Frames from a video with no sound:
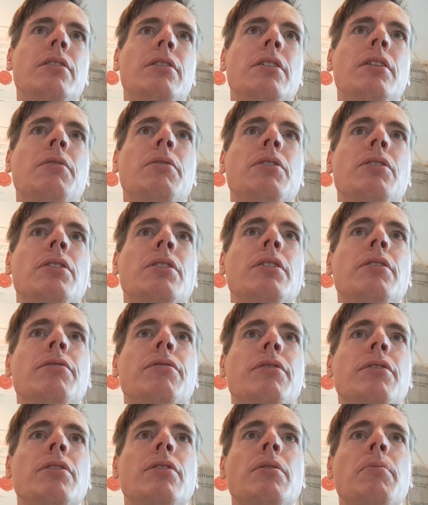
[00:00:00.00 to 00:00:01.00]
There is a
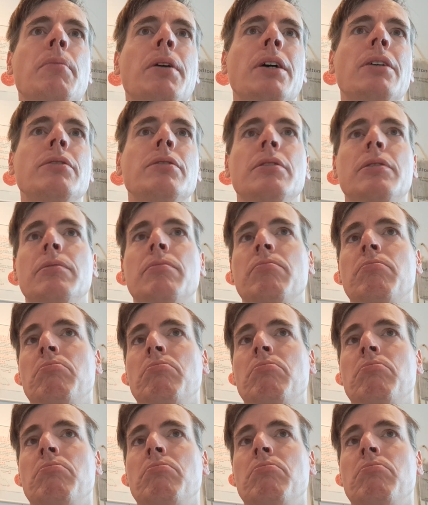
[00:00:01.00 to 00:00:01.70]
difference about